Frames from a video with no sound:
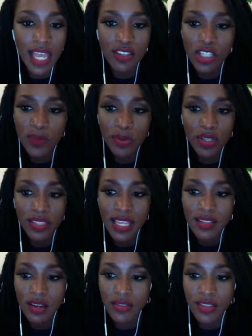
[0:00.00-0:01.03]

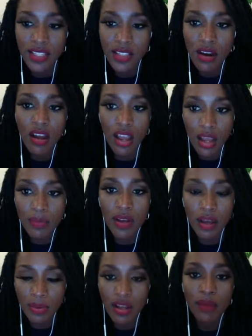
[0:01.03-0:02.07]
that's our
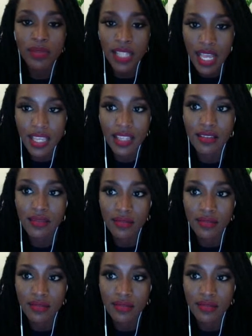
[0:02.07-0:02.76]
up line.